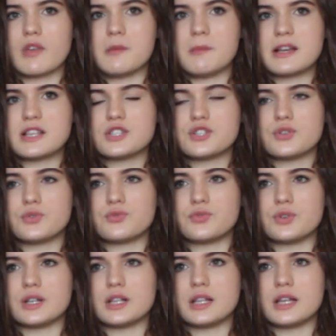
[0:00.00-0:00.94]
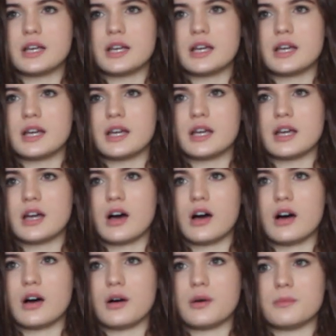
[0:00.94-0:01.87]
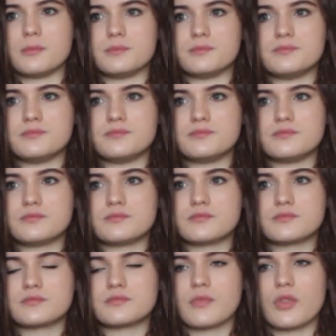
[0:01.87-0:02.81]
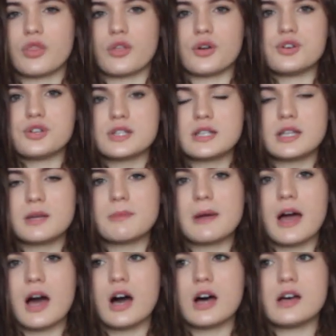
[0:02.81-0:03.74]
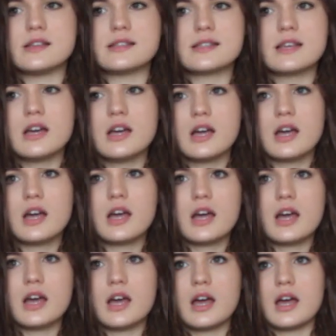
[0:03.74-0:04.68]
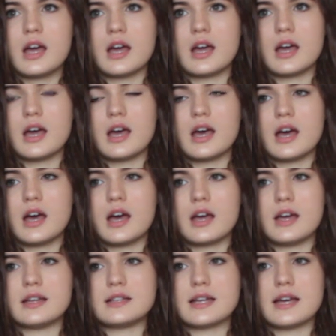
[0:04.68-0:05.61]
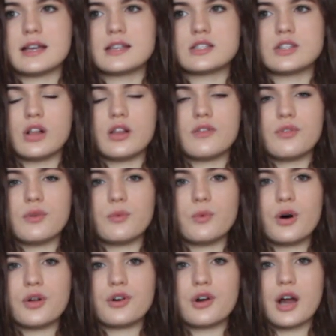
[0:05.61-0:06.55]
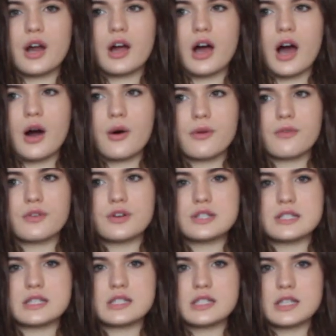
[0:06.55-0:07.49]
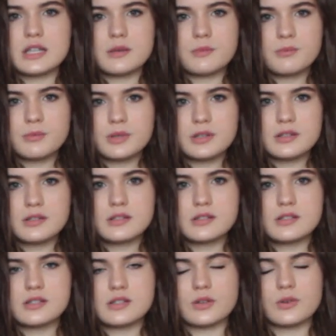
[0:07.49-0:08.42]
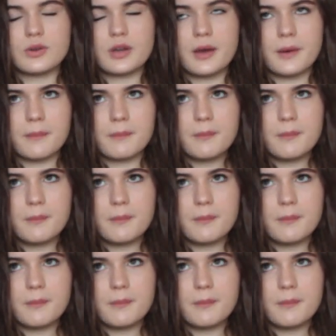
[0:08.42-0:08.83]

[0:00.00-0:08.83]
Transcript: makes you really um, thirsty because it takes all the water out of your system so yeah